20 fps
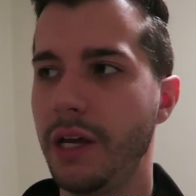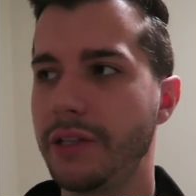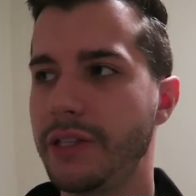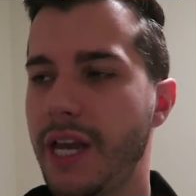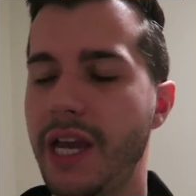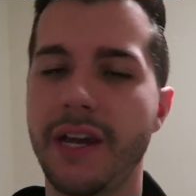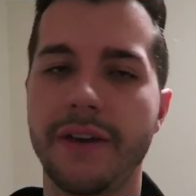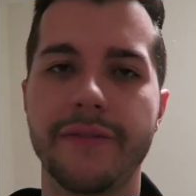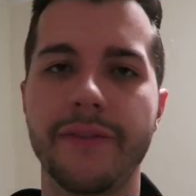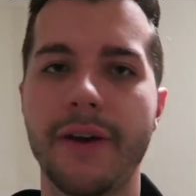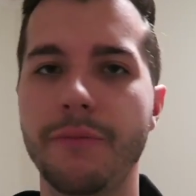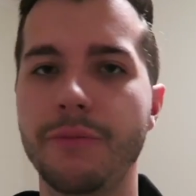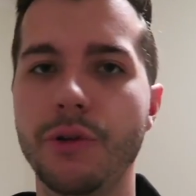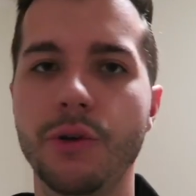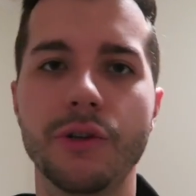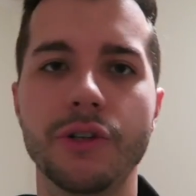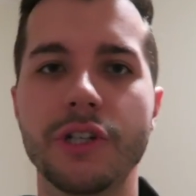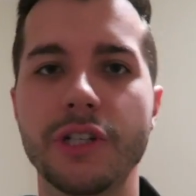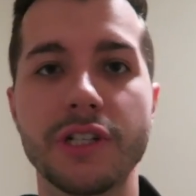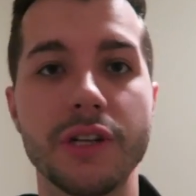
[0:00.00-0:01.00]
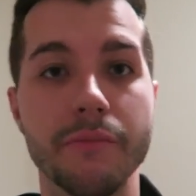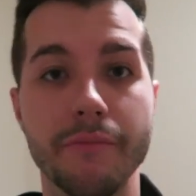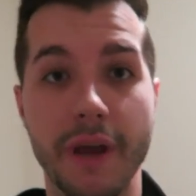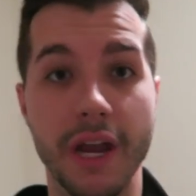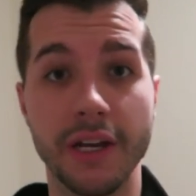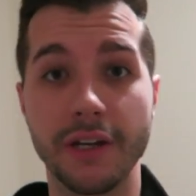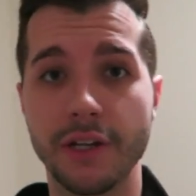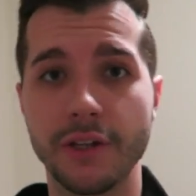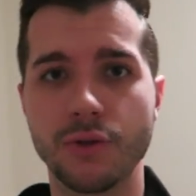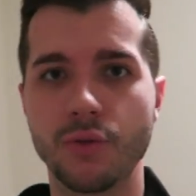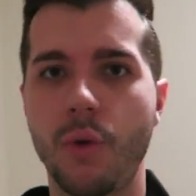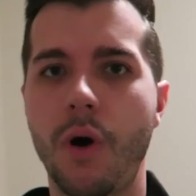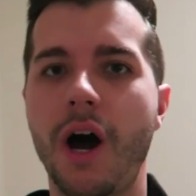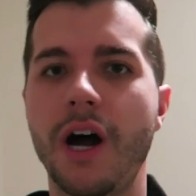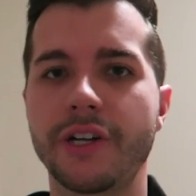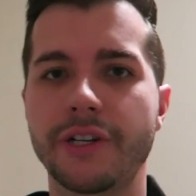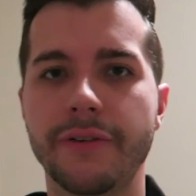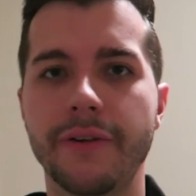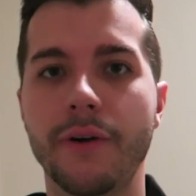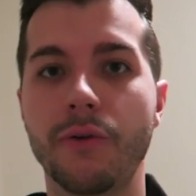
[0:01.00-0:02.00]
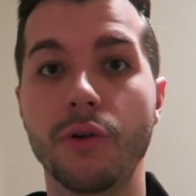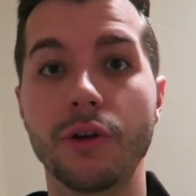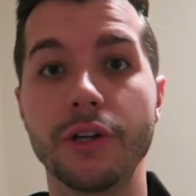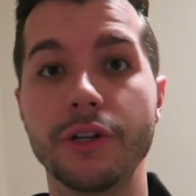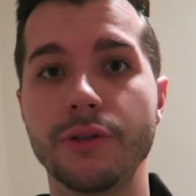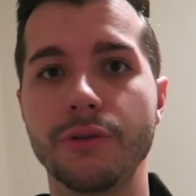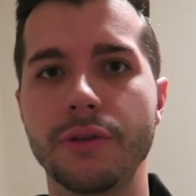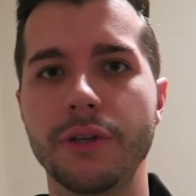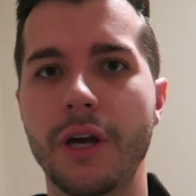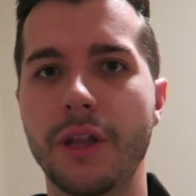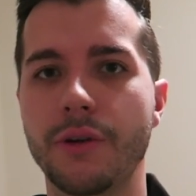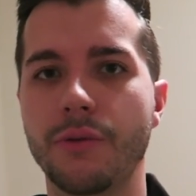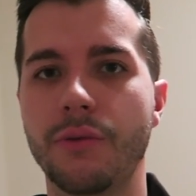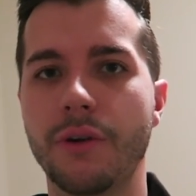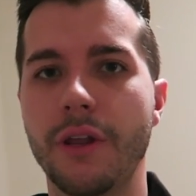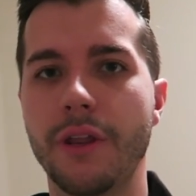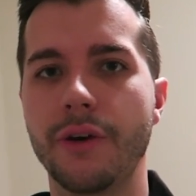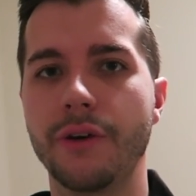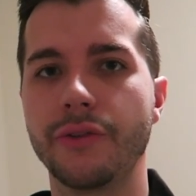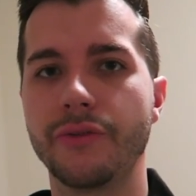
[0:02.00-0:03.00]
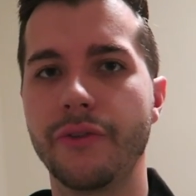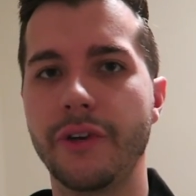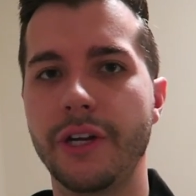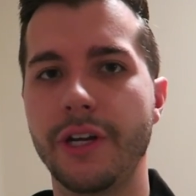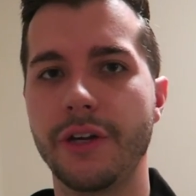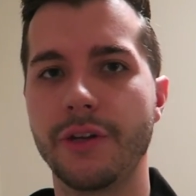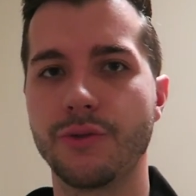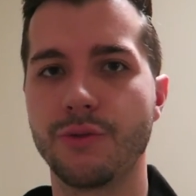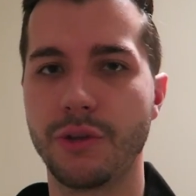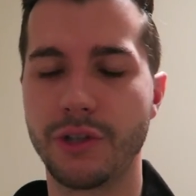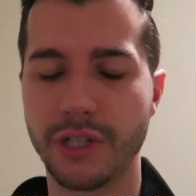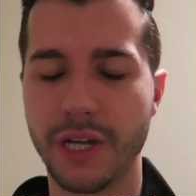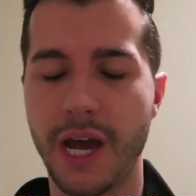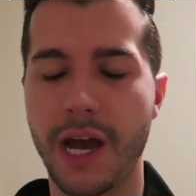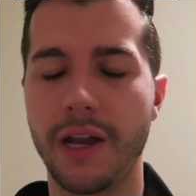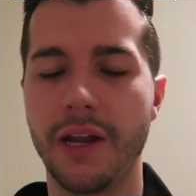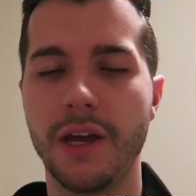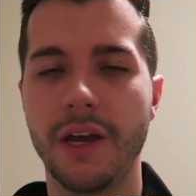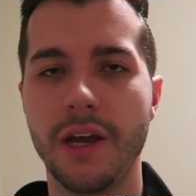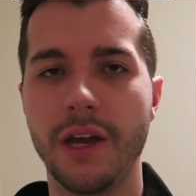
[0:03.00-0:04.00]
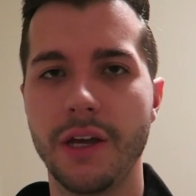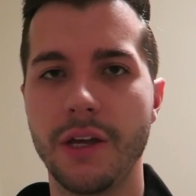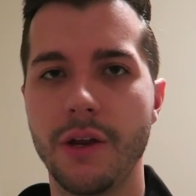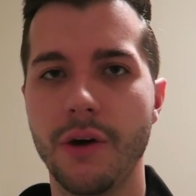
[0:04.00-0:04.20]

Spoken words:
say if I'm doing just a maintenance wash, if I wanna do another one of those videos, which got,